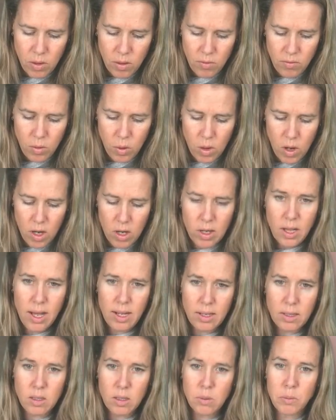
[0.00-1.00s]
for our
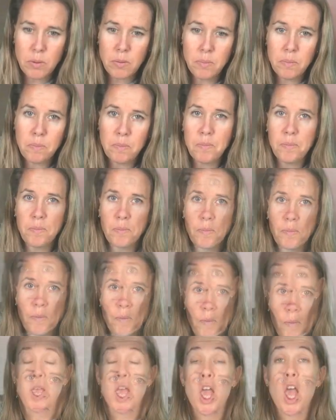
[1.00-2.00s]
clasp.
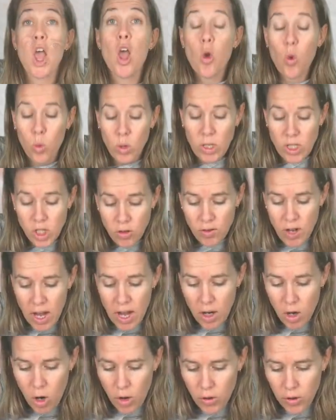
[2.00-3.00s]
Once you've
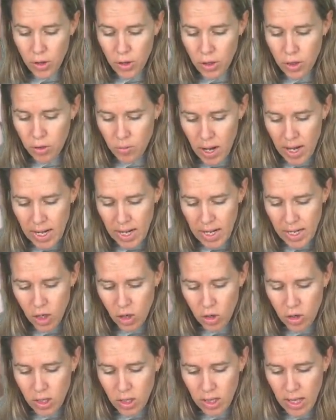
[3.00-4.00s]
got all the thread in your
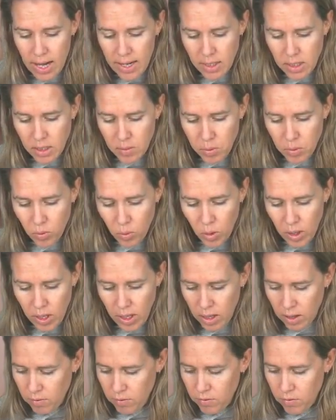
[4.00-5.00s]
clasp
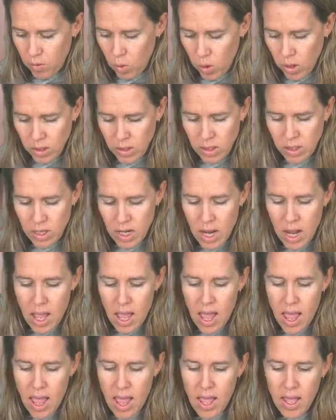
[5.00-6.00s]
reinforced,
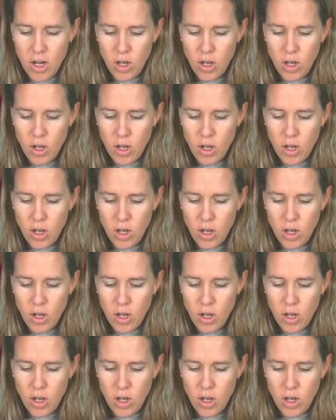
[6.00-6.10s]
and